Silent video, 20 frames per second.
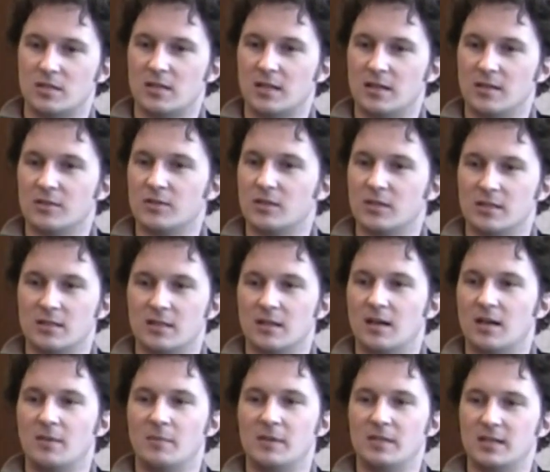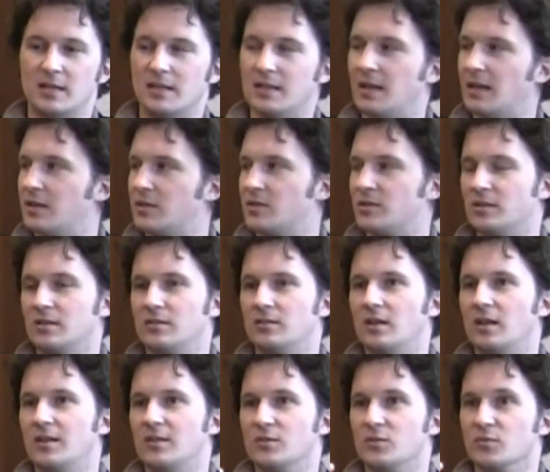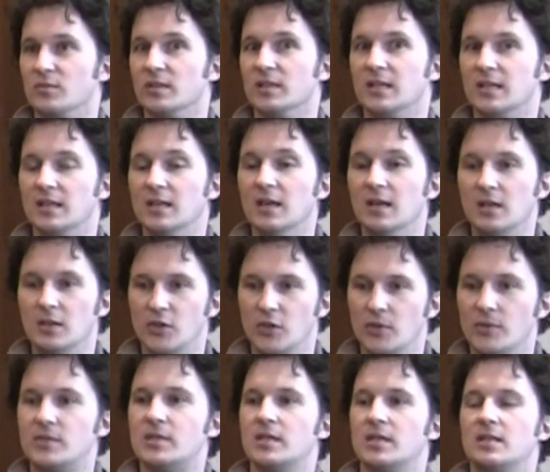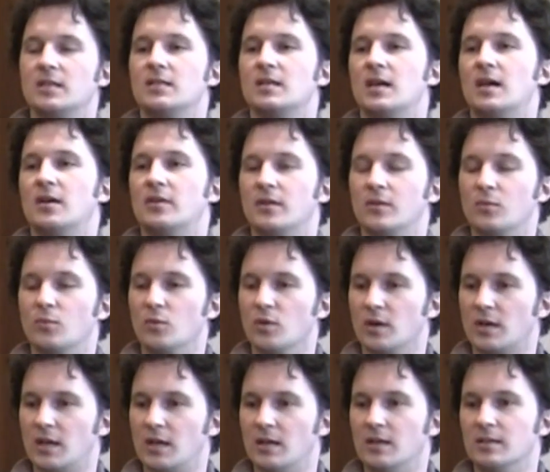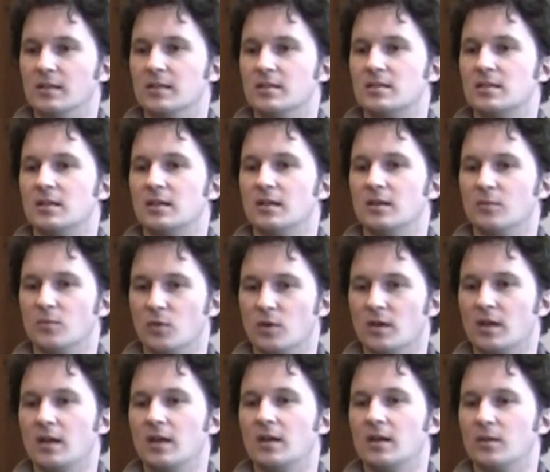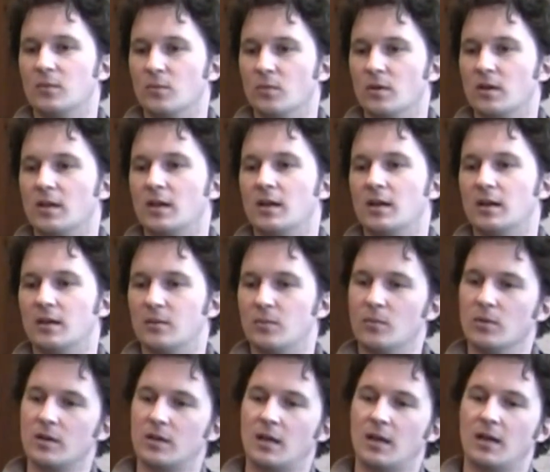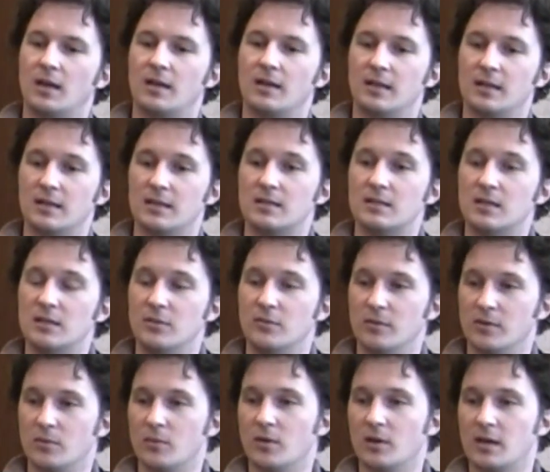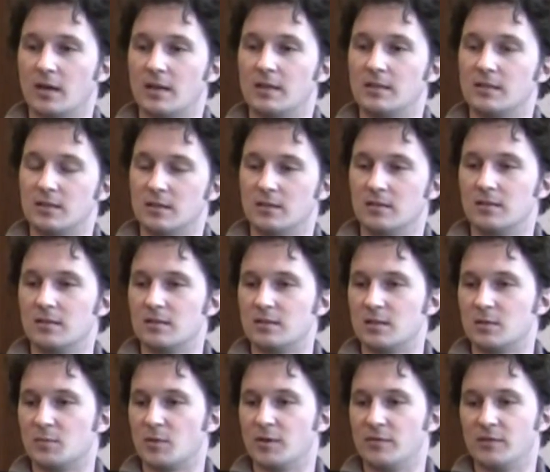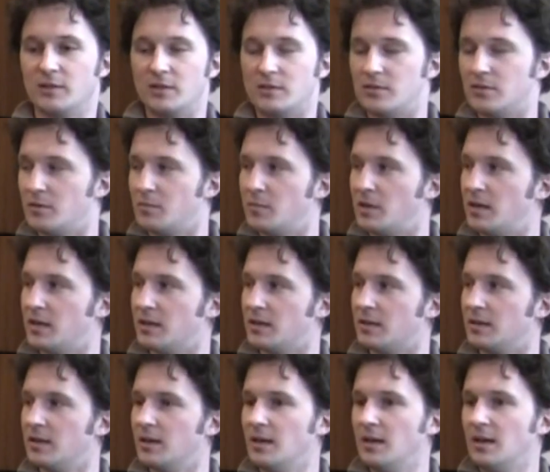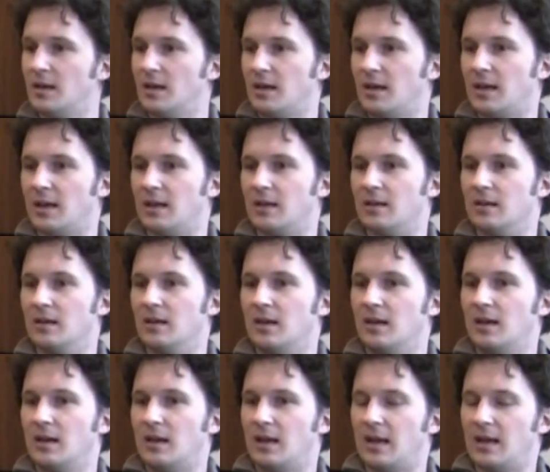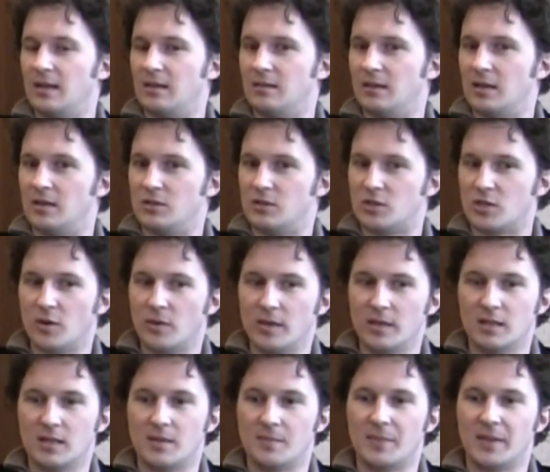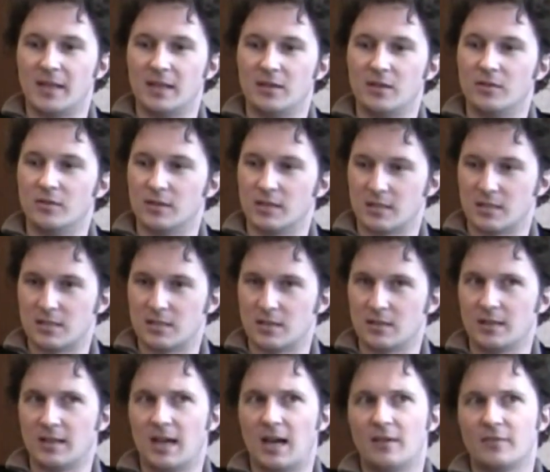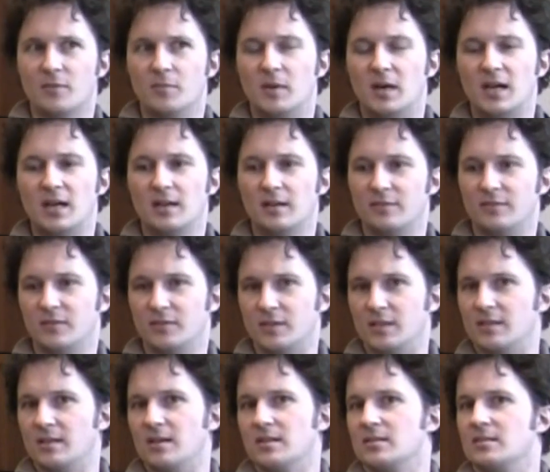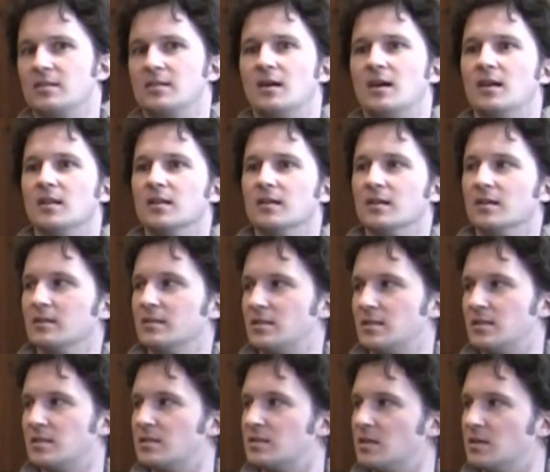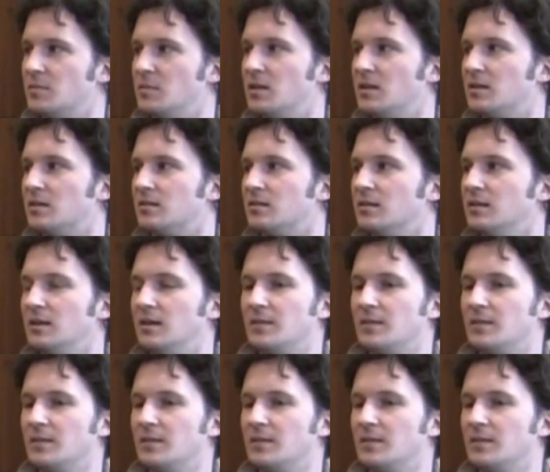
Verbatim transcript: energy and time and dedication, and it's really you sitting down and working on this thing and working at it, working at it, working at it, and continuing to work at it until it is as perfect as you can make it, and showing them that you don't necessarily have to buy a $50,000 CNC mill.